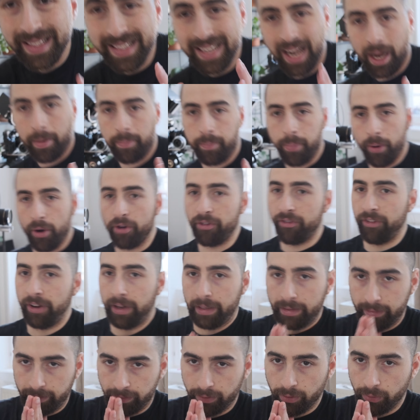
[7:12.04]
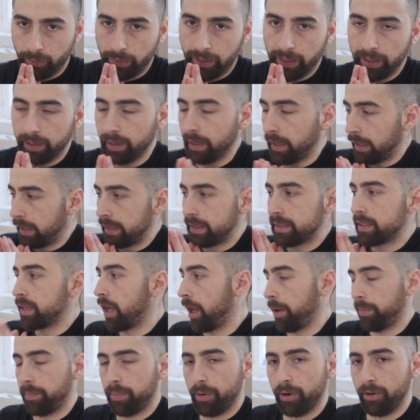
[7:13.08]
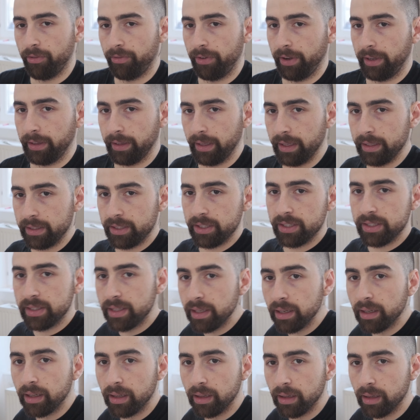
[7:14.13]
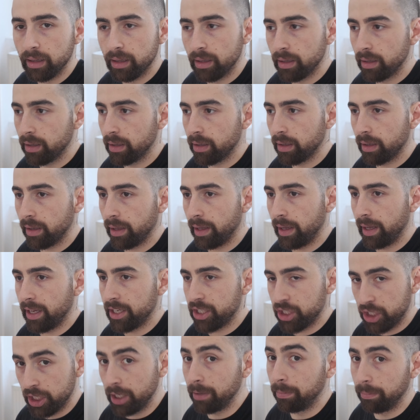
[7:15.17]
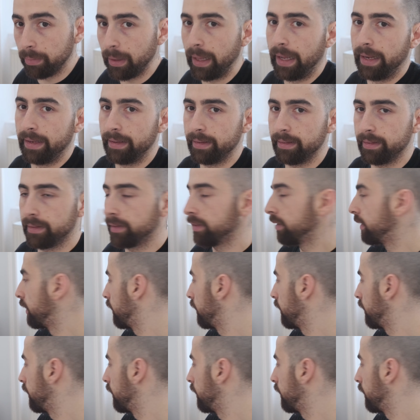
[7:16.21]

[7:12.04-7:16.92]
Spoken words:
not perfect, okay? It's not perfect. It's still a cheap lens,